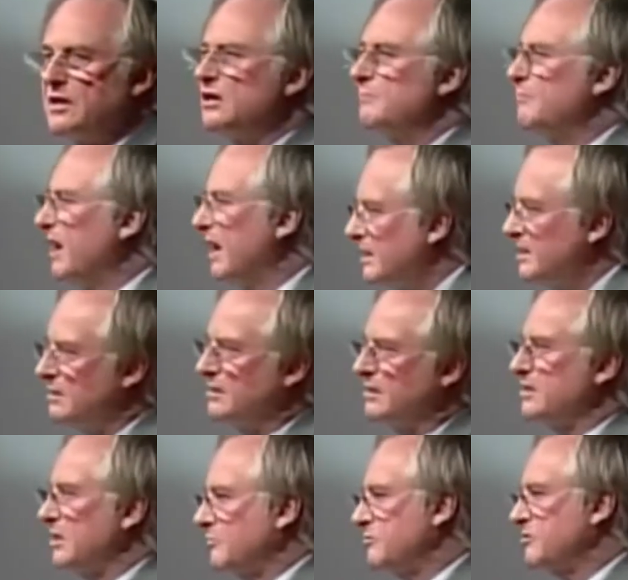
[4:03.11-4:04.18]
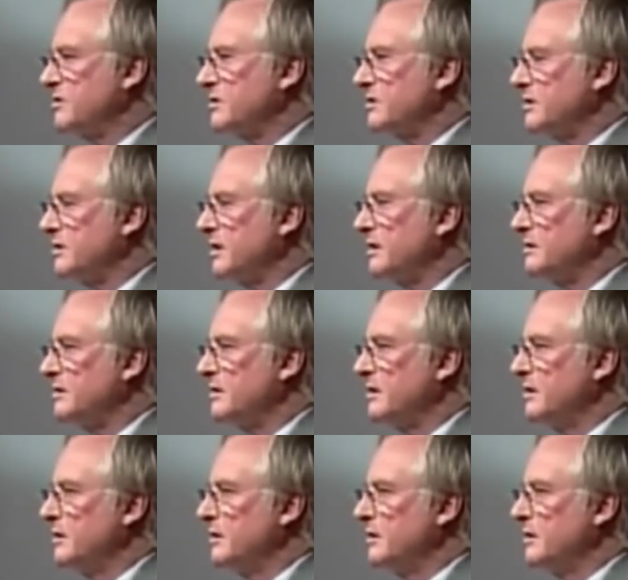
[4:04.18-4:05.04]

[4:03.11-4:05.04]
There are minor exceptions to that.